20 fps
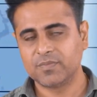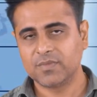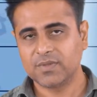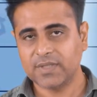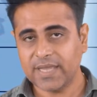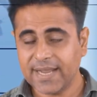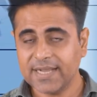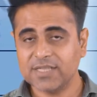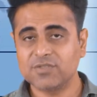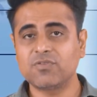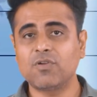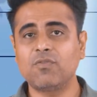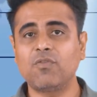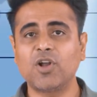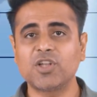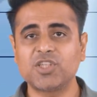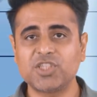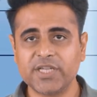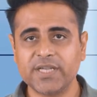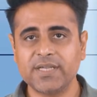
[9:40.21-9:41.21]
Thanks for
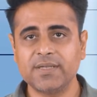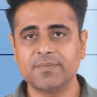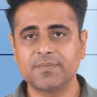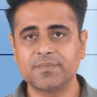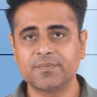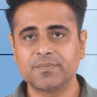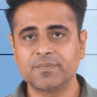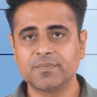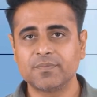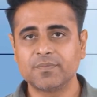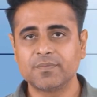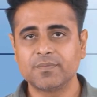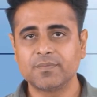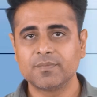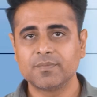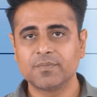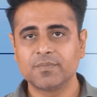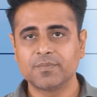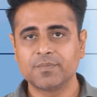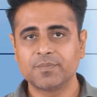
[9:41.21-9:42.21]
watching.
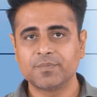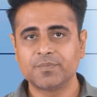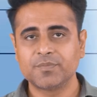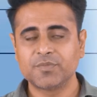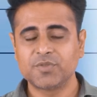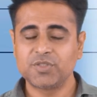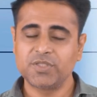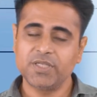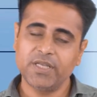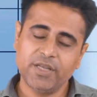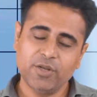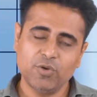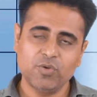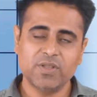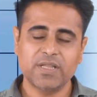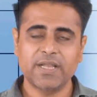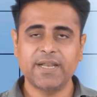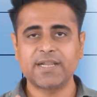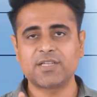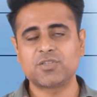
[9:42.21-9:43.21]
See you
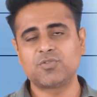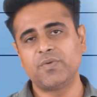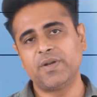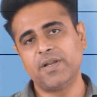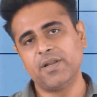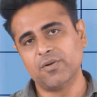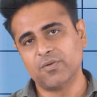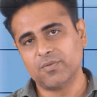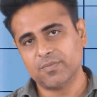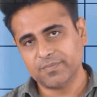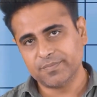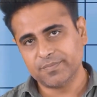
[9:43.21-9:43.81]
in the next video.